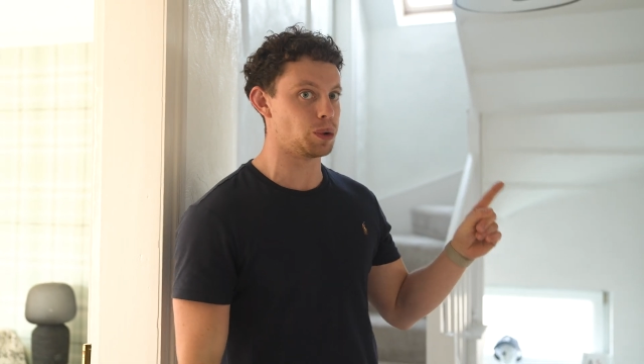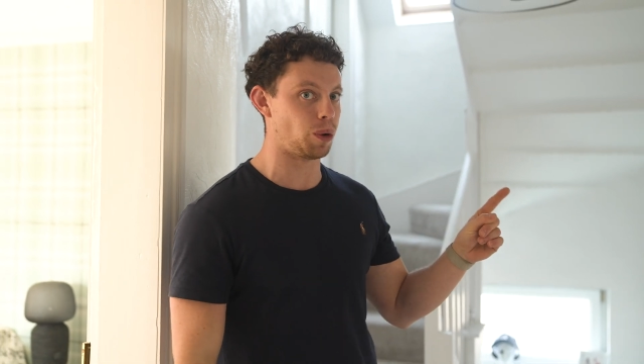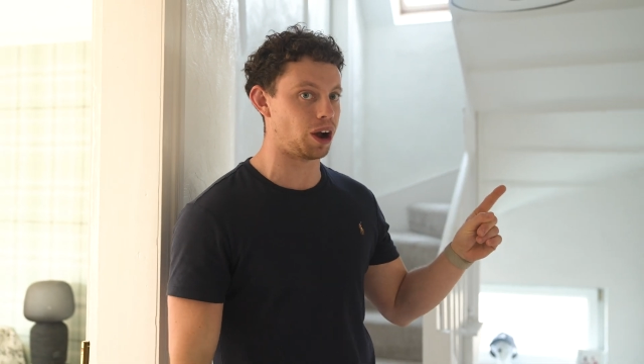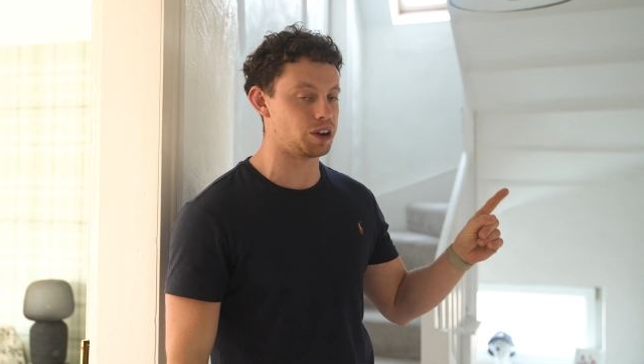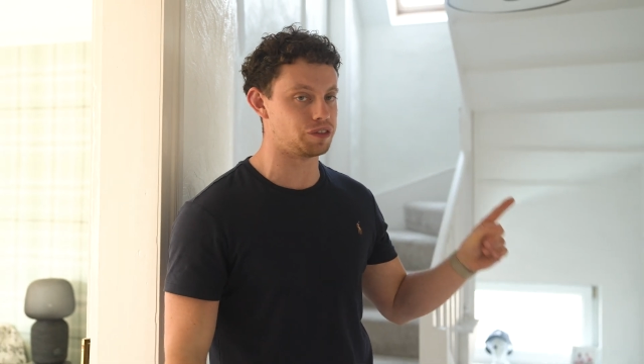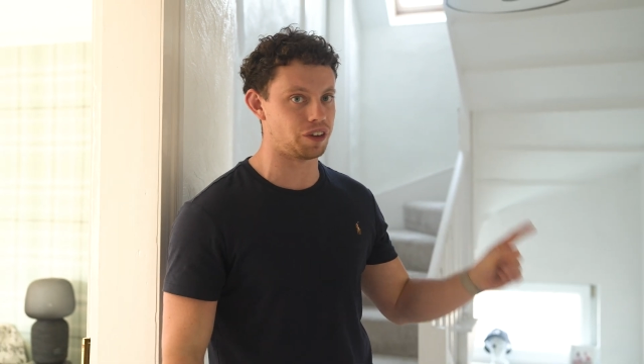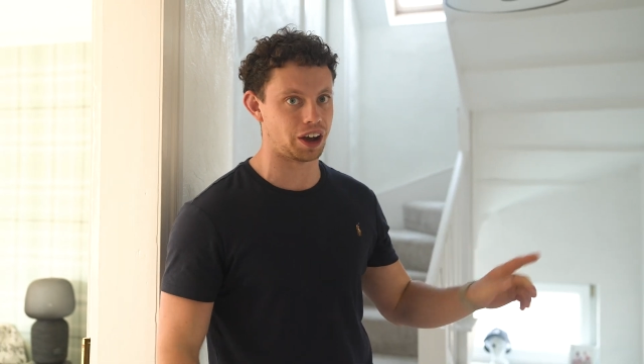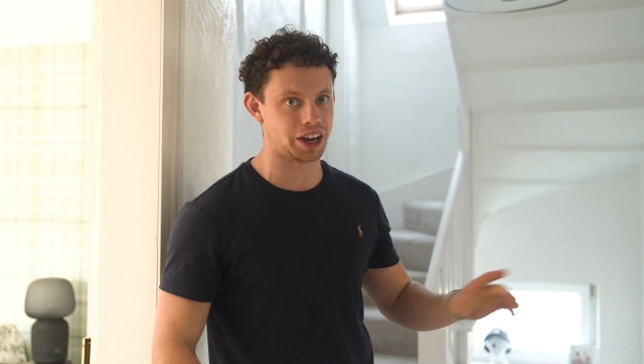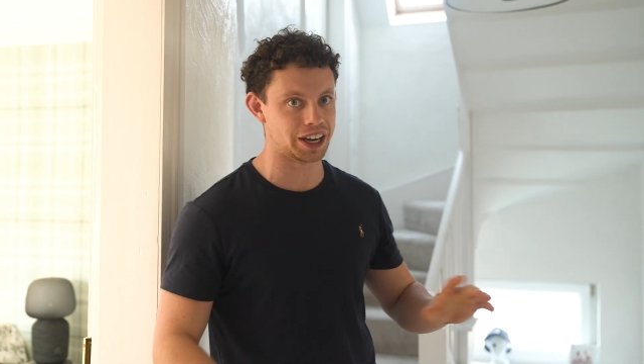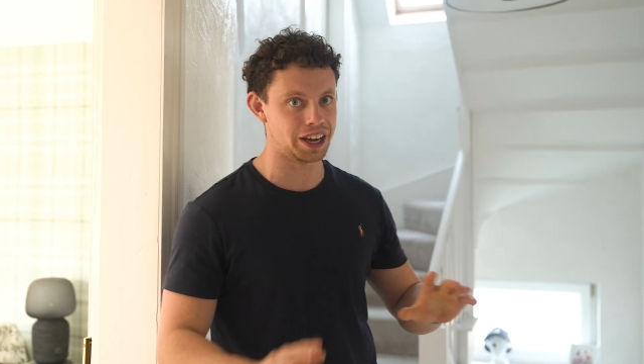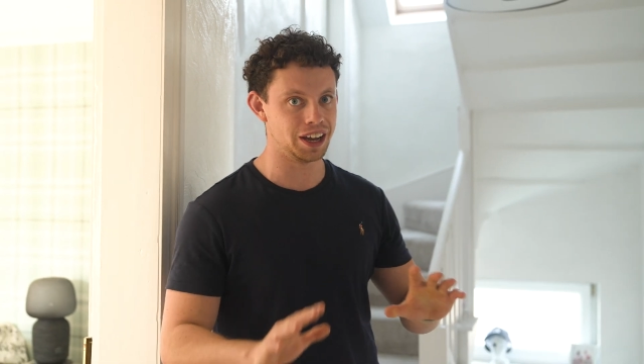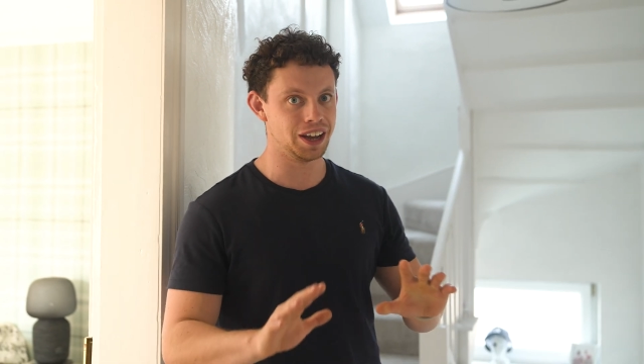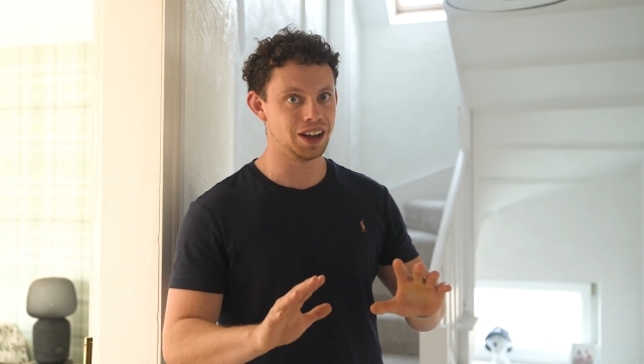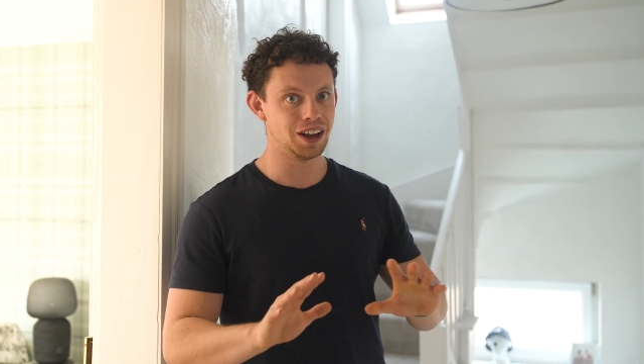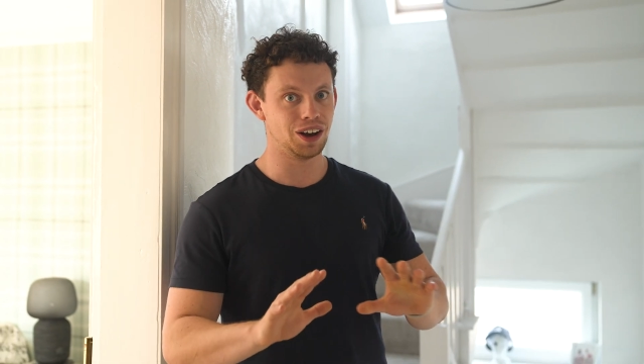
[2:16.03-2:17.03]
Wi-Fi
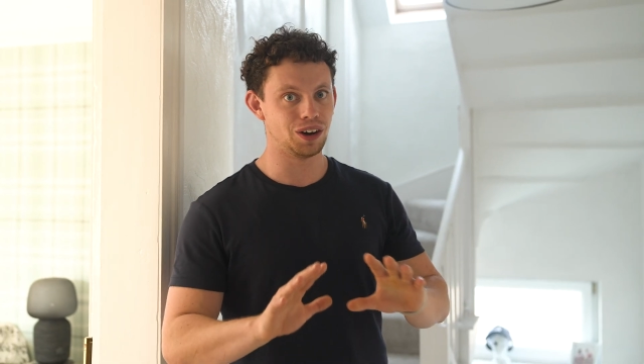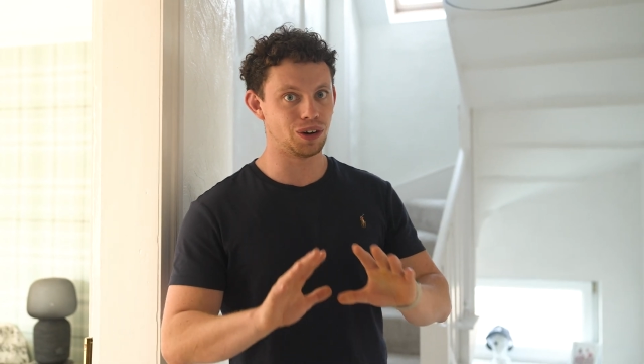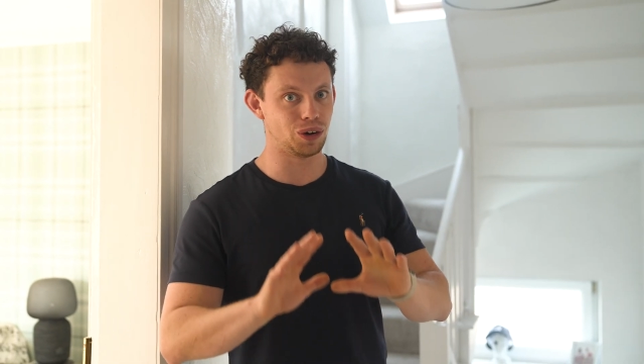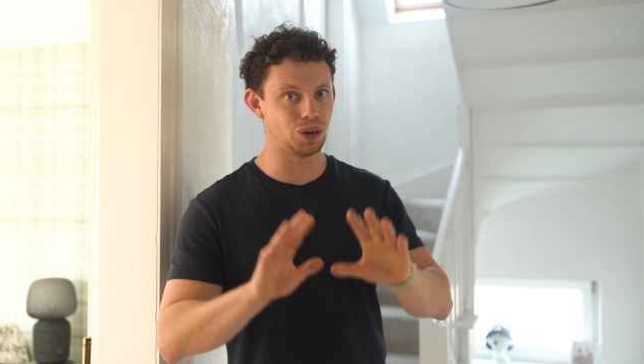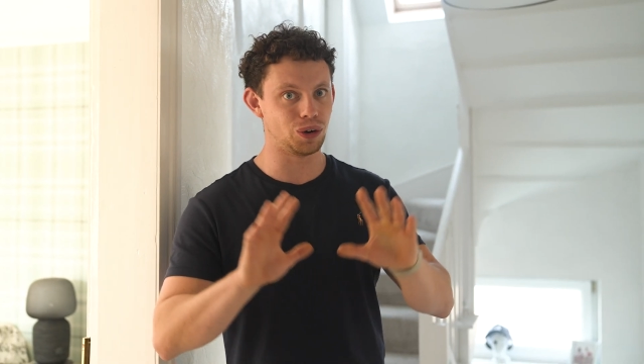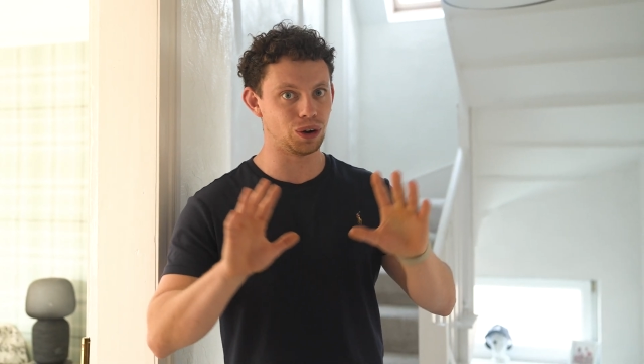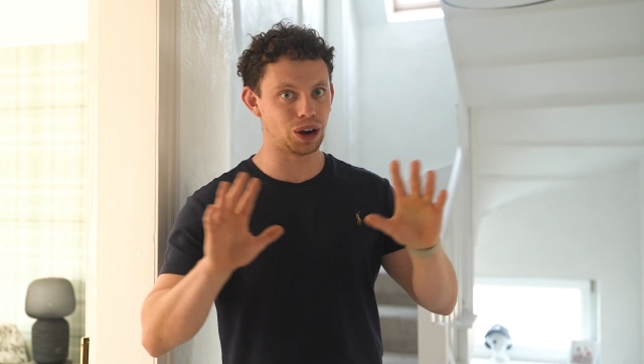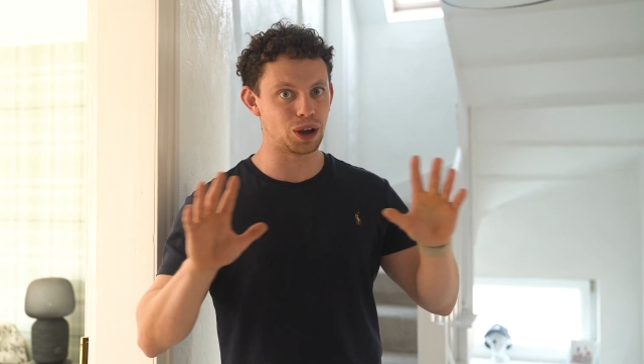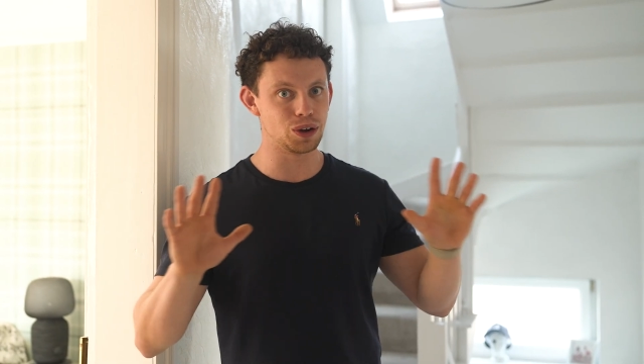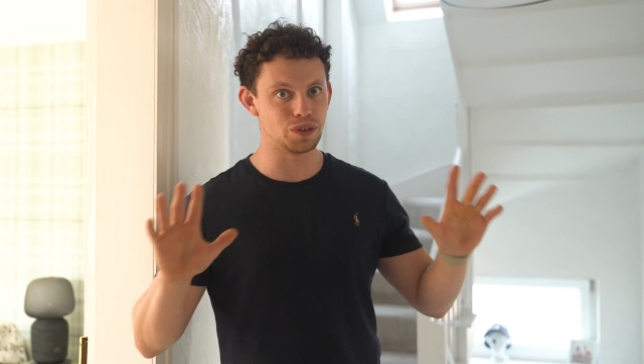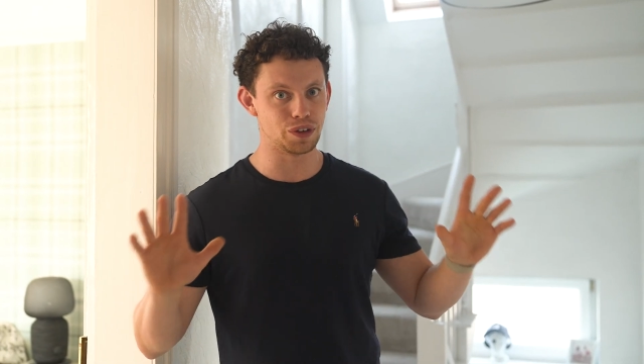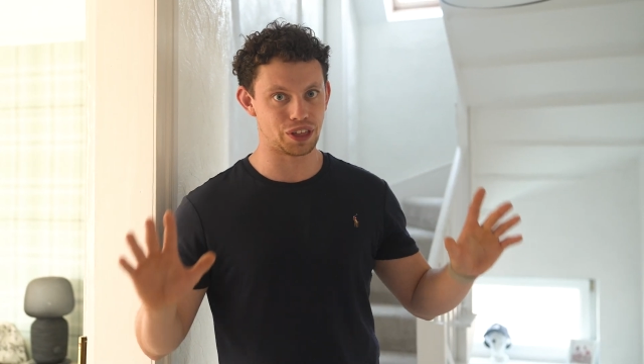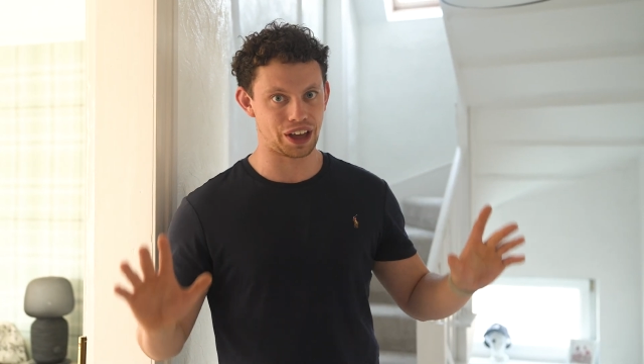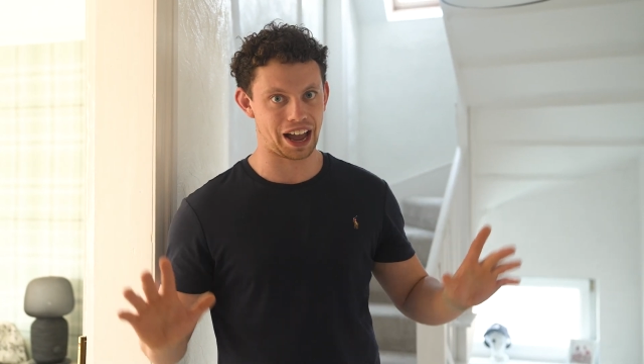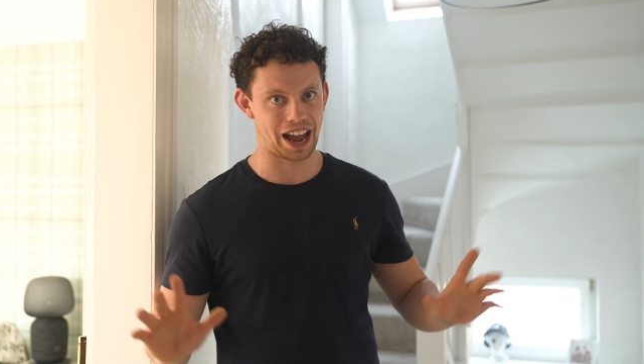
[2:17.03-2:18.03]
all
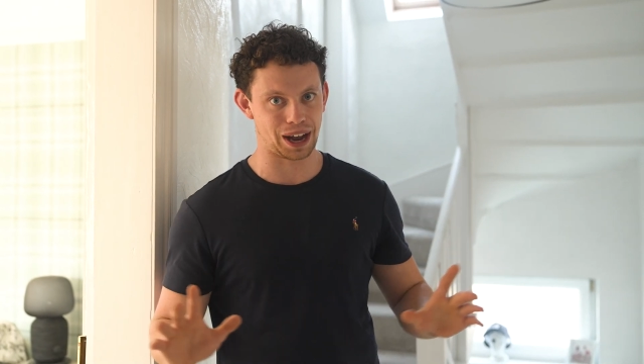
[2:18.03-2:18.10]
over the